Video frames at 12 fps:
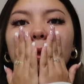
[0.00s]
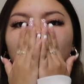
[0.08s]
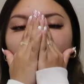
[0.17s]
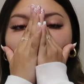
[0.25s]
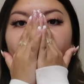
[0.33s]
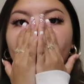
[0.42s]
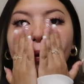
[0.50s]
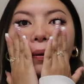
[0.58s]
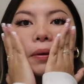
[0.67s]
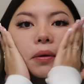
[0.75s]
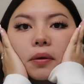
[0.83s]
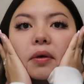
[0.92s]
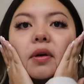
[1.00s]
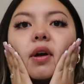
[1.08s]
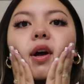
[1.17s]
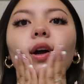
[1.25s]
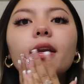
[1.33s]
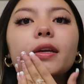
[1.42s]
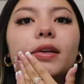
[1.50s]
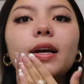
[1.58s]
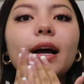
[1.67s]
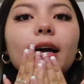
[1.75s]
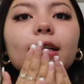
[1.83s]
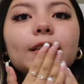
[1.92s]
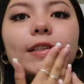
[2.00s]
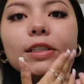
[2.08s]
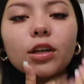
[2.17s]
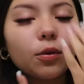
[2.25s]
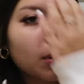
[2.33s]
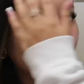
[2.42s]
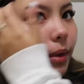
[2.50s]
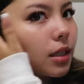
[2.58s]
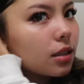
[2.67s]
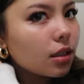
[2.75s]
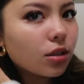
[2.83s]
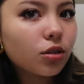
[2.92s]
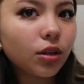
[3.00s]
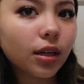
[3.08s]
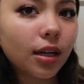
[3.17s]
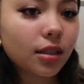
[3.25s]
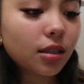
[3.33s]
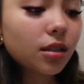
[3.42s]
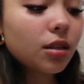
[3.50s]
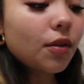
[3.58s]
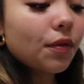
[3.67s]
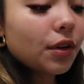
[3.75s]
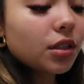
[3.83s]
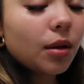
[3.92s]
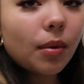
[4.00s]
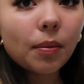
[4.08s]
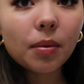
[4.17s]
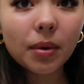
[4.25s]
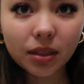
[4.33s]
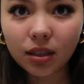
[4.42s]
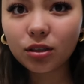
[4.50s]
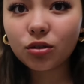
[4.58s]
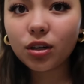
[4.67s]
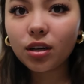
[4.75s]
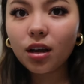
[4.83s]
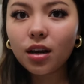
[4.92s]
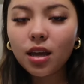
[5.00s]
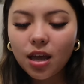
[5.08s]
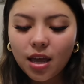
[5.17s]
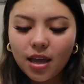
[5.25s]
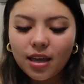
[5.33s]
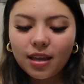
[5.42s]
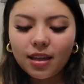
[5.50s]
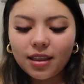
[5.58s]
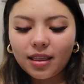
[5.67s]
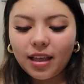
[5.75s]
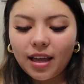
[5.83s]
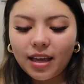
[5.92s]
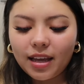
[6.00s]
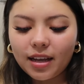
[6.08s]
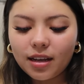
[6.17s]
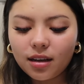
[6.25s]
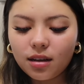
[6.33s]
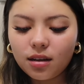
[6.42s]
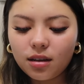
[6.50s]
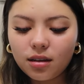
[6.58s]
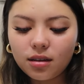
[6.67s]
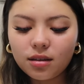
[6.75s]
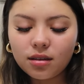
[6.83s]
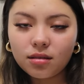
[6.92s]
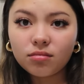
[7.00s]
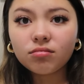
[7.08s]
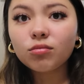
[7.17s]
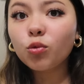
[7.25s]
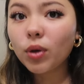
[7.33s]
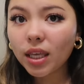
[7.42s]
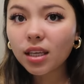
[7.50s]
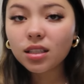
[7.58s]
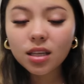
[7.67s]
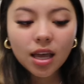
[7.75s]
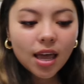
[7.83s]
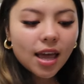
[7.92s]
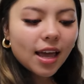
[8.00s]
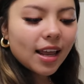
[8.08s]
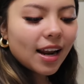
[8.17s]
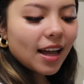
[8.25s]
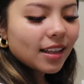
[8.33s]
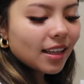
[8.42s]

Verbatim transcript: that I need to actually start wearing my sunscreen, guys. This is the first time I put my sunscreen on in like weeks and I